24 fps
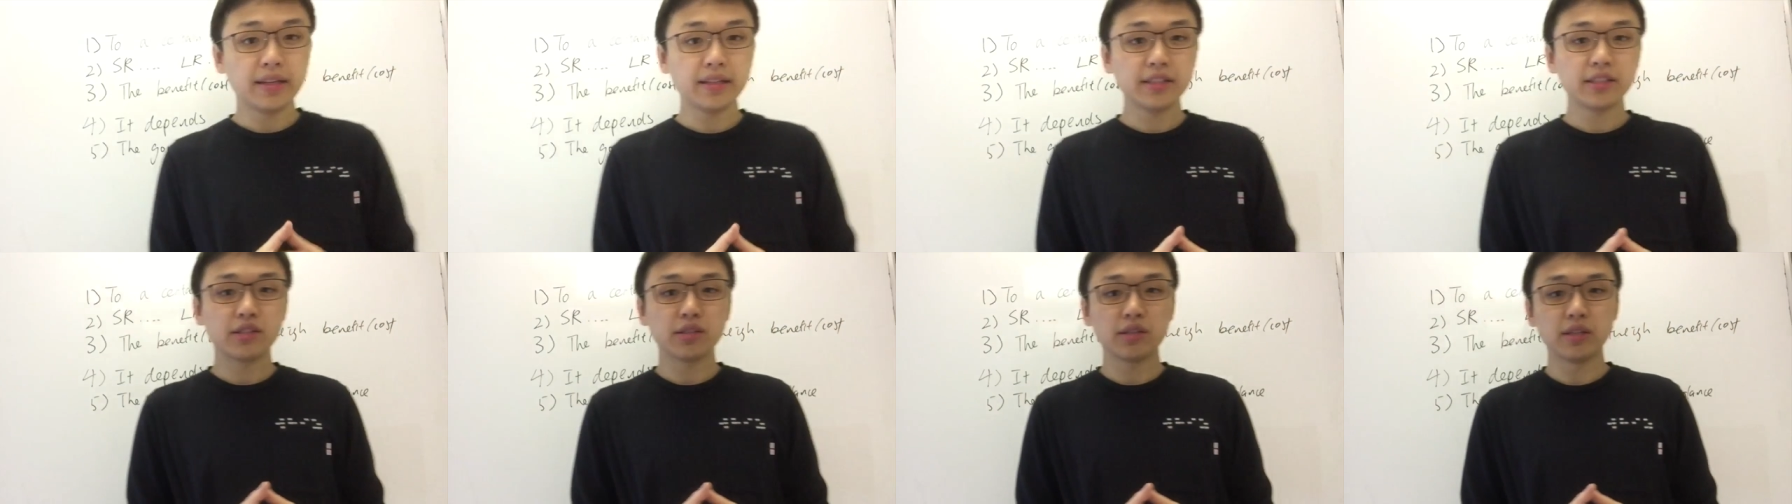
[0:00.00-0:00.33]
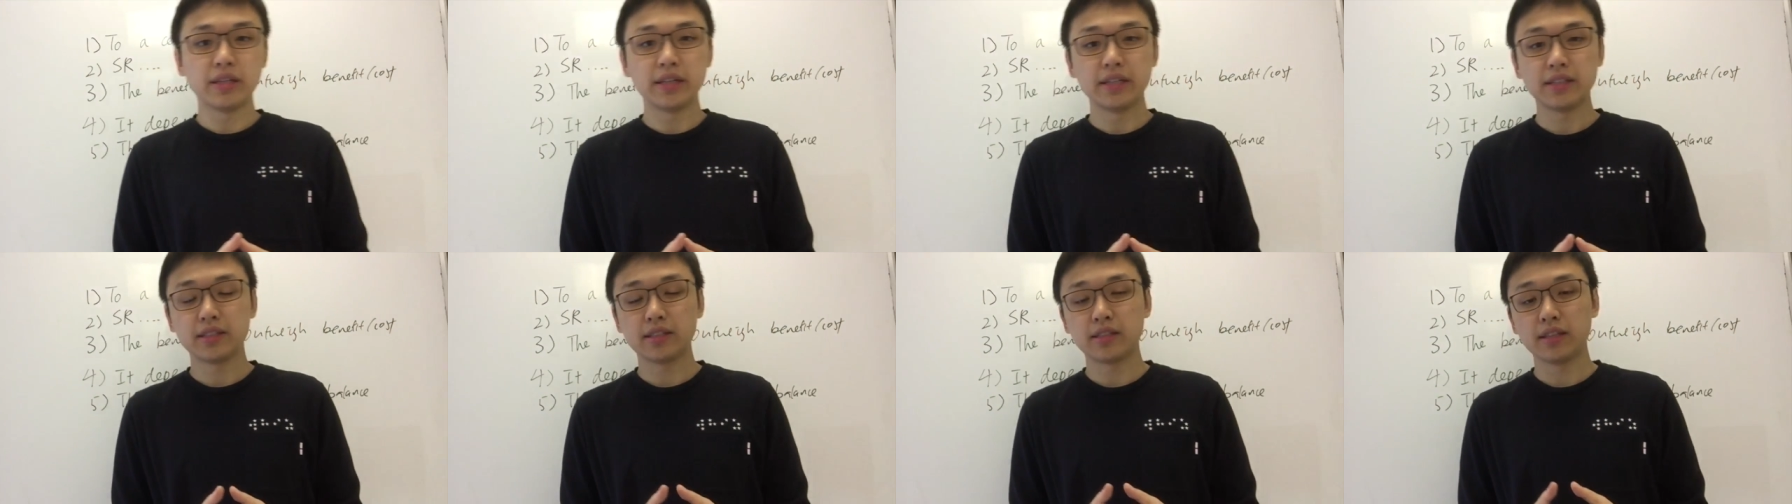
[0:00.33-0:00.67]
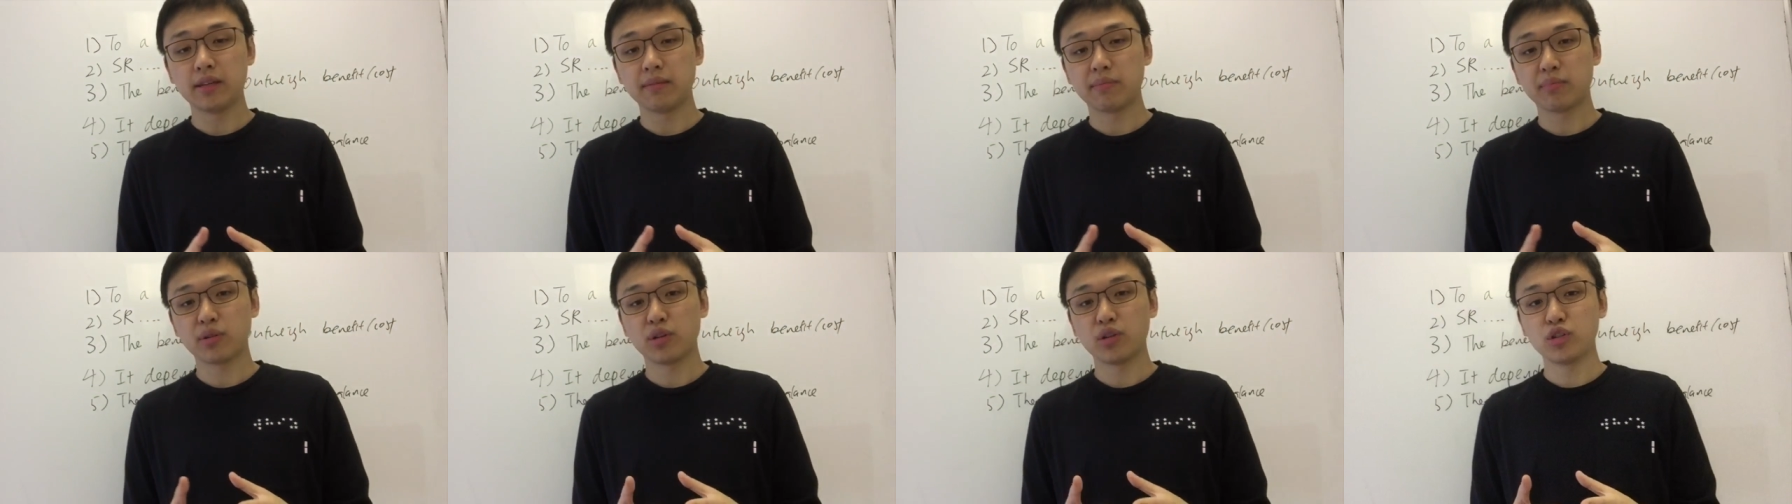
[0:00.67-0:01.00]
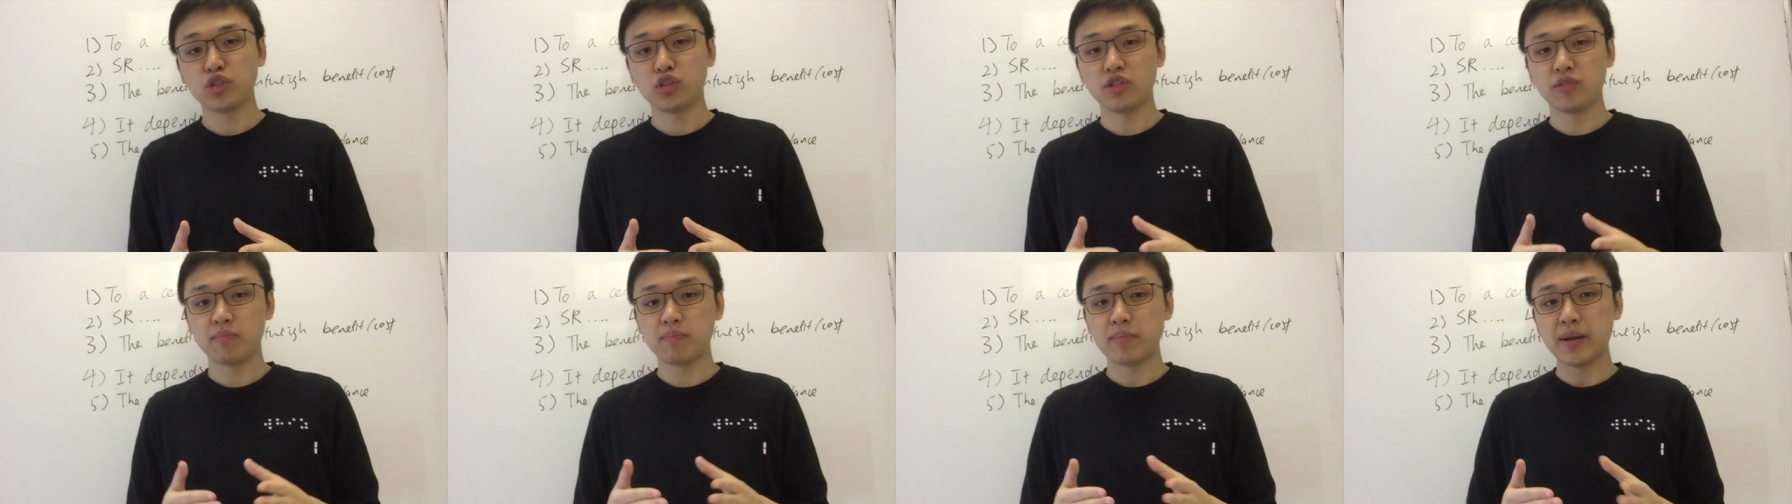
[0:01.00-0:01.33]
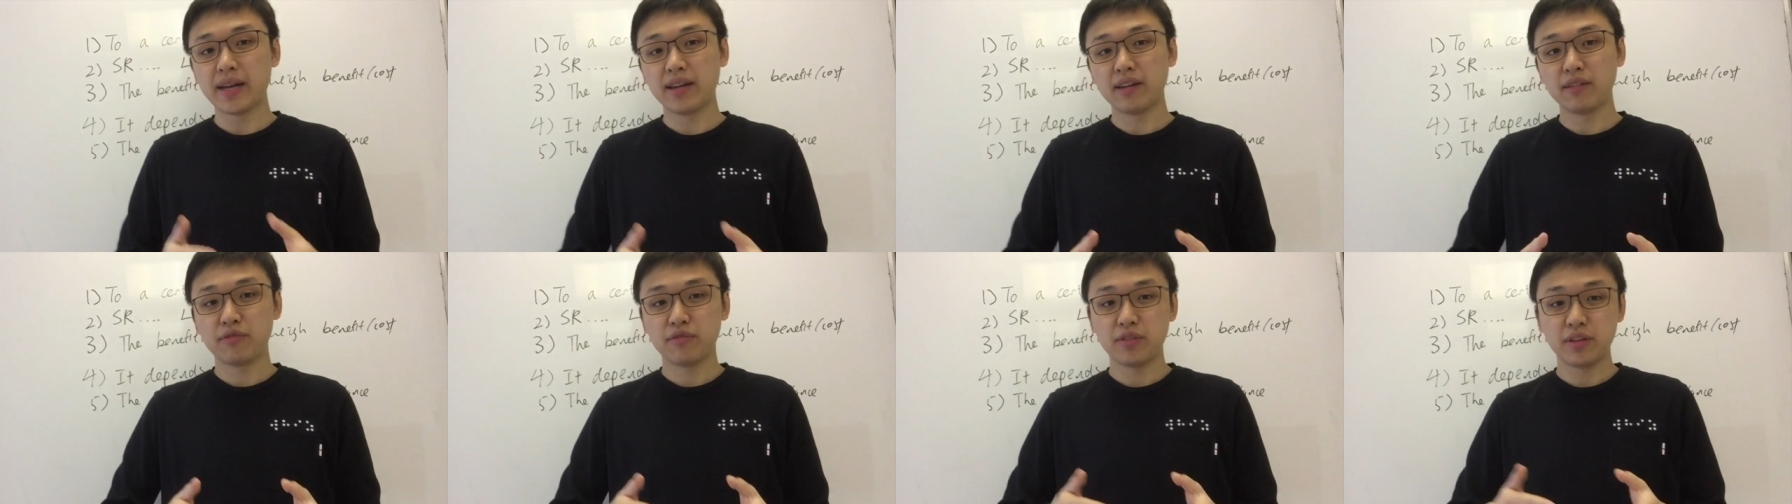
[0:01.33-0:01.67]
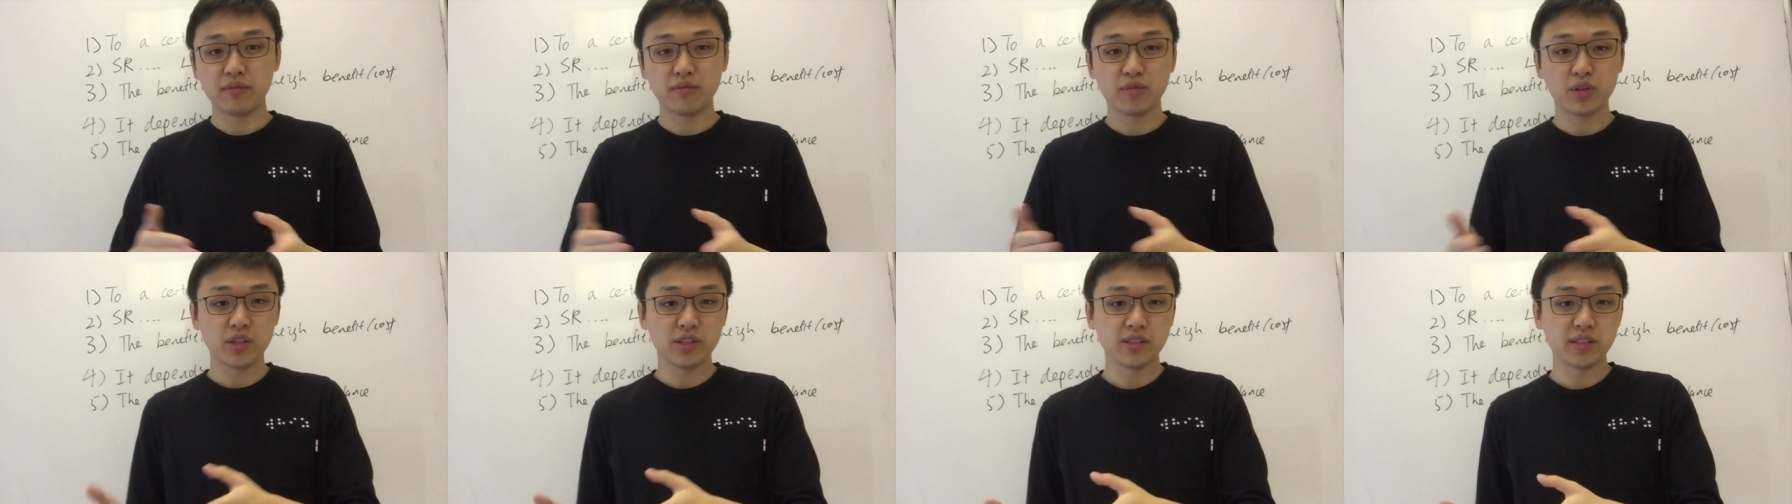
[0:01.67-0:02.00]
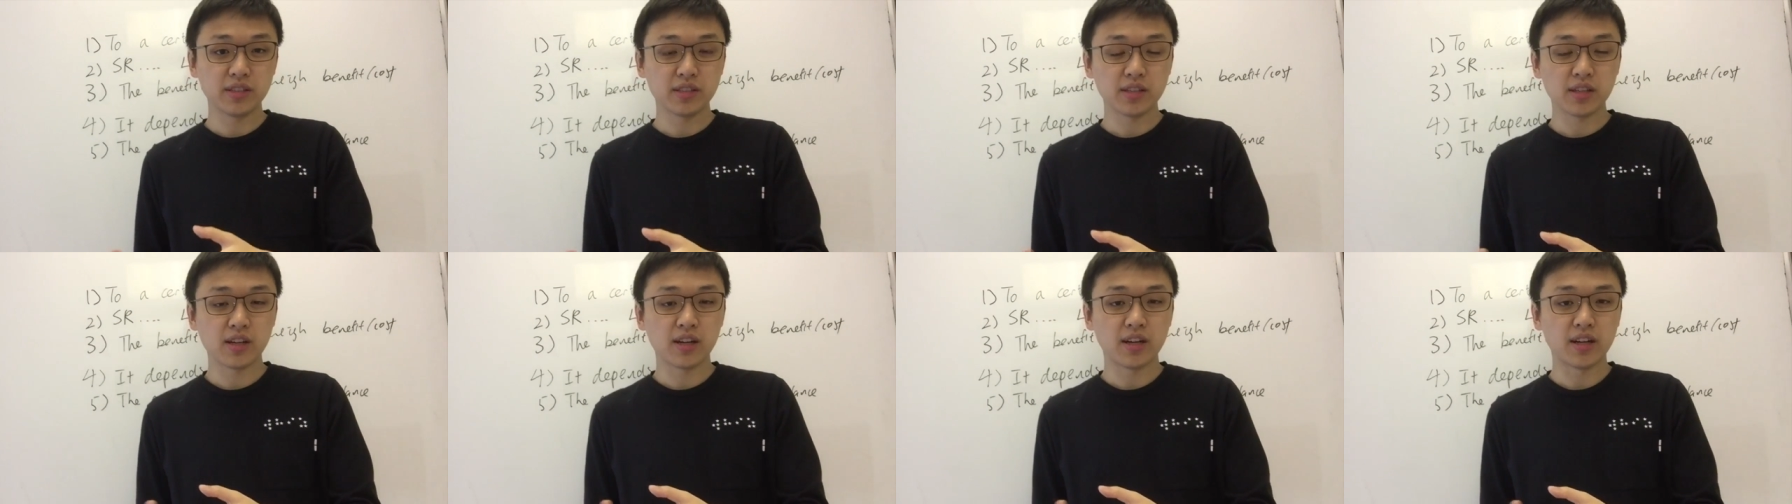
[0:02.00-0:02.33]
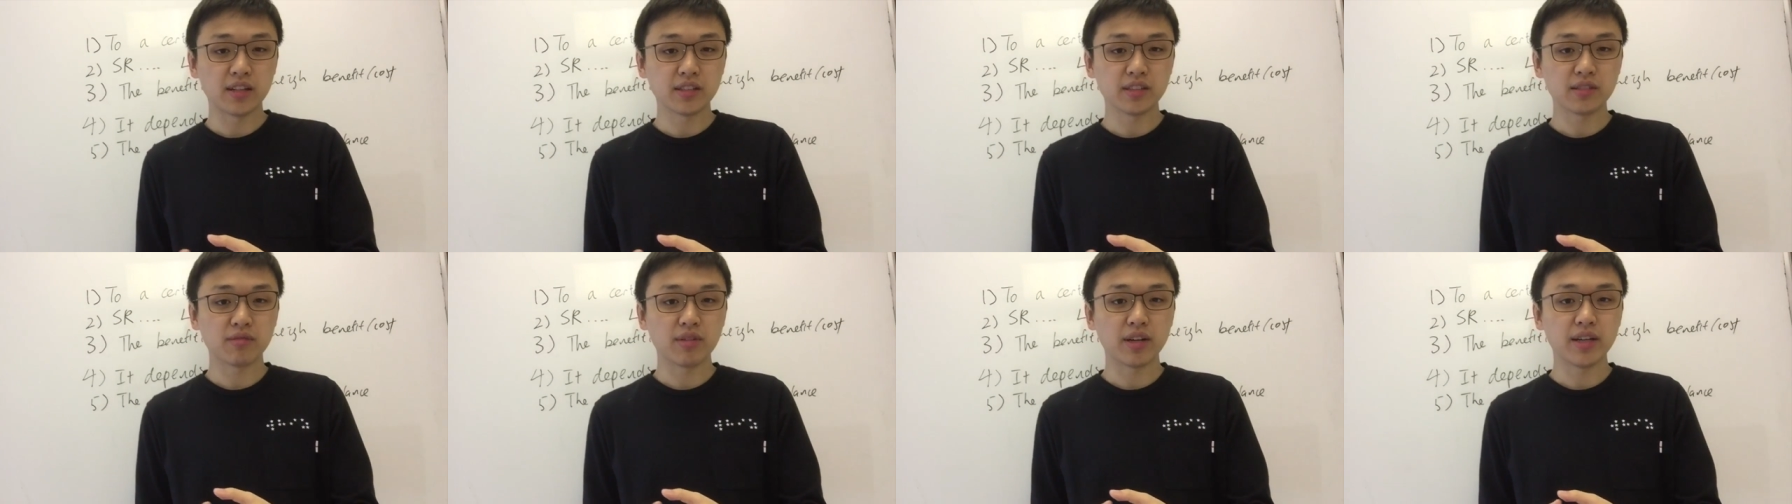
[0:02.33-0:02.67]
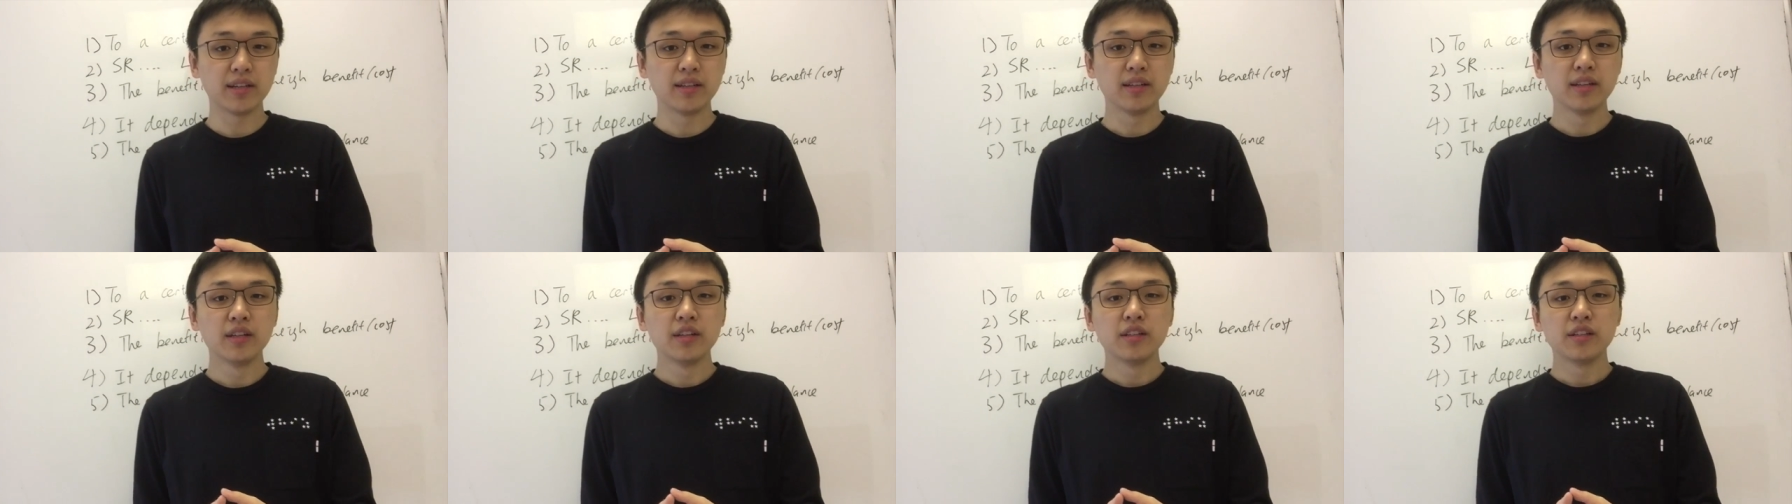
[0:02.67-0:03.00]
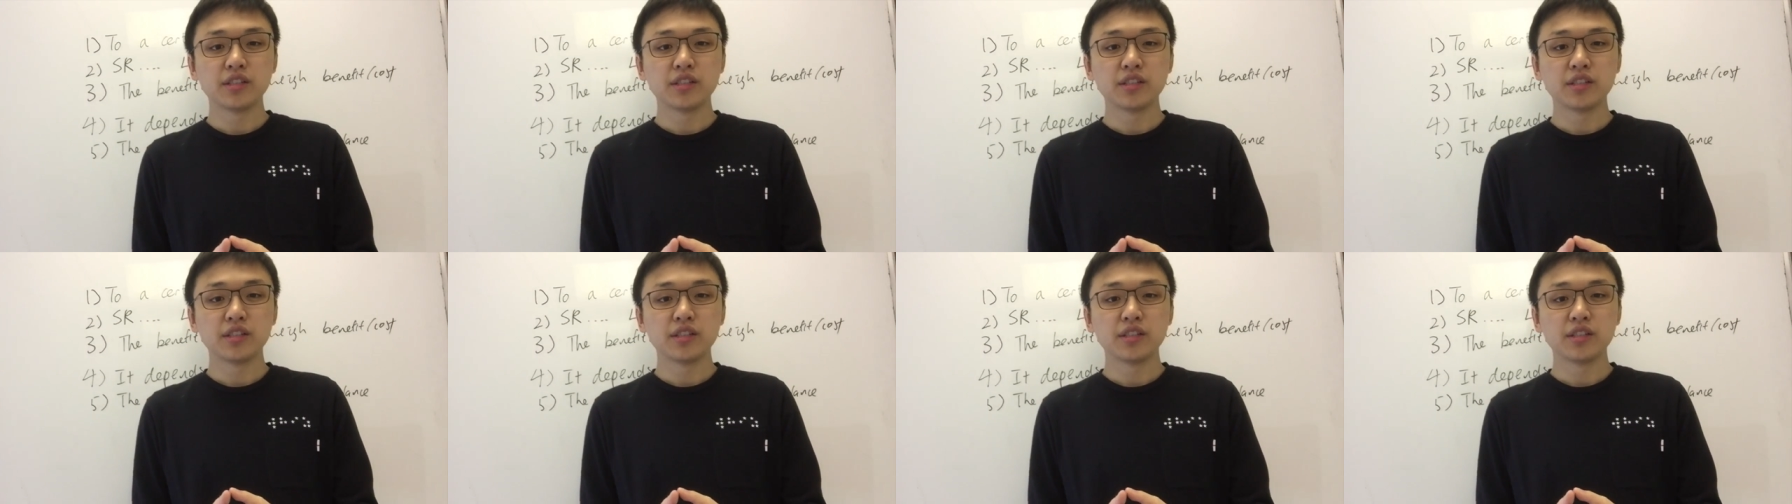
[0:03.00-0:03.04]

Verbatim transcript: next is the approach of benefit versus cost, right?